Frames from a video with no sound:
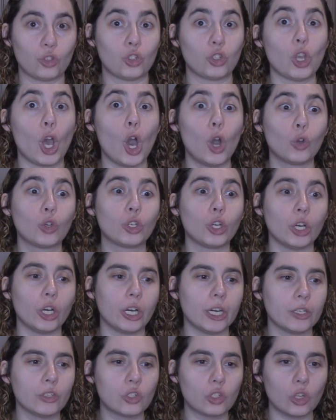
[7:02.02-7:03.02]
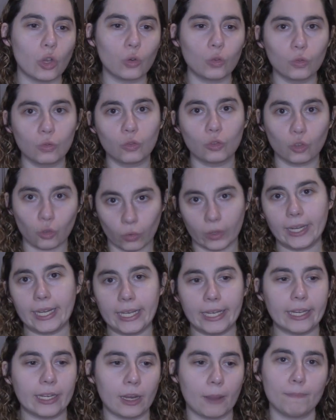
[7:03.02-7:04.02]
is so good, so
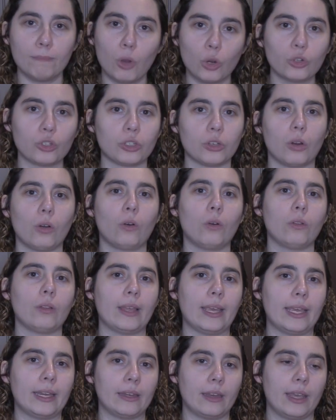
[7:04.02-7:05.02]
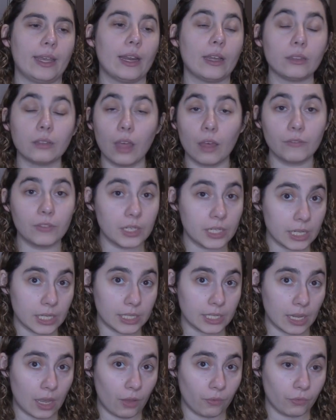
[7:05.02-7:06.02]
gritty and emotional, and I love the
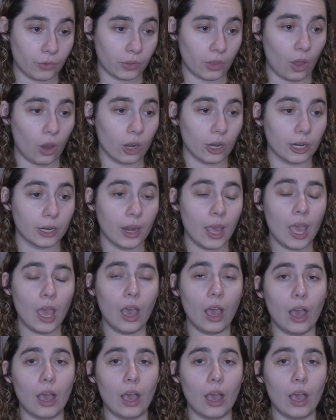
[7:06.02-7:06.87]
detail for the art.